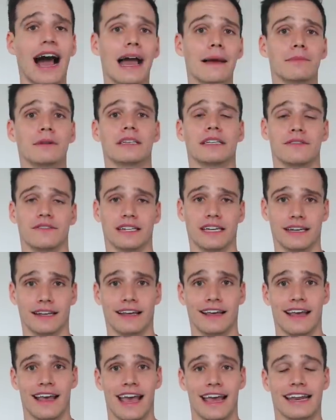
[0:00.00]
I believe in it,
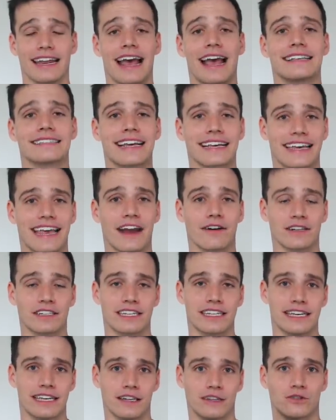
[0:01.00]
and it has that
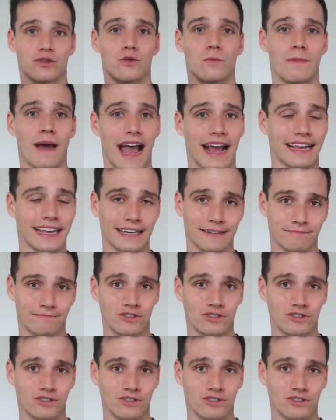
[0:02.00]
guarantee to back it.